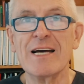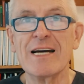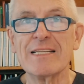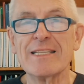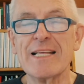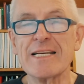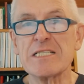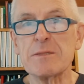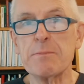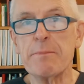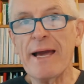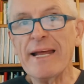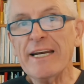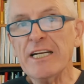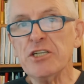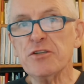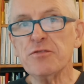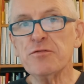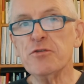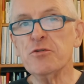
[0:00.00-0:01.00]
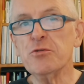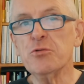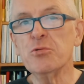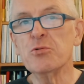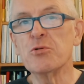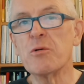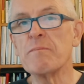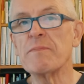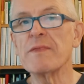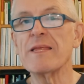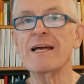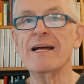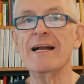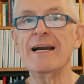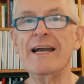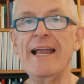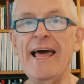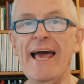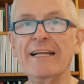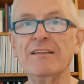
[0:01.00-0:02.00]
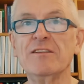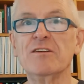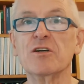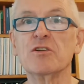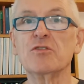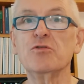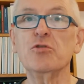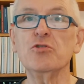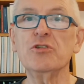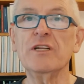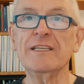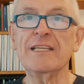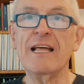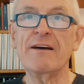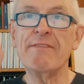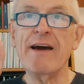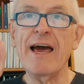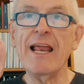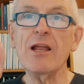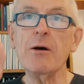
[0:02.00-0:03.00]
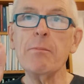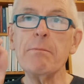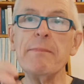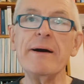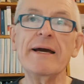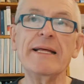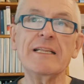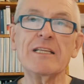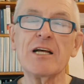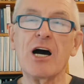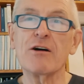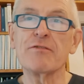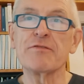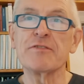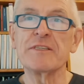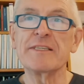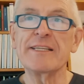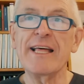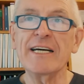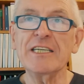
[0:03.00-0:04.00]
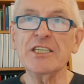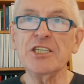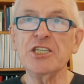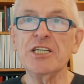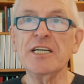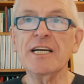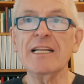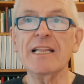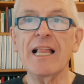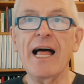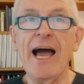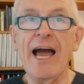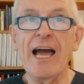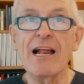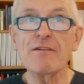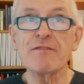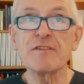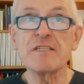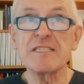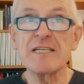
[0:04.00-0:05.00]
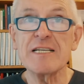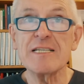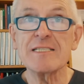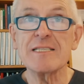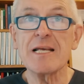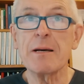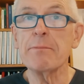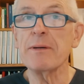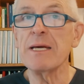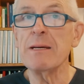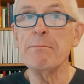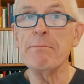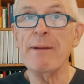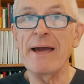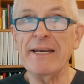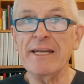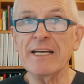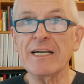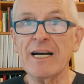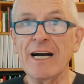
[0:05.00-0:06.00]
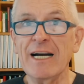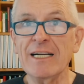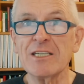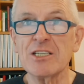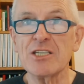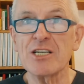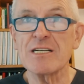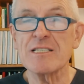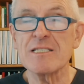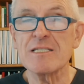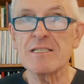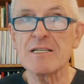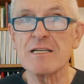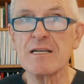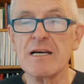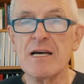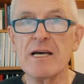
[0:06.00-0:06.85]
The Spanish flu led to the development of national health system in many countries,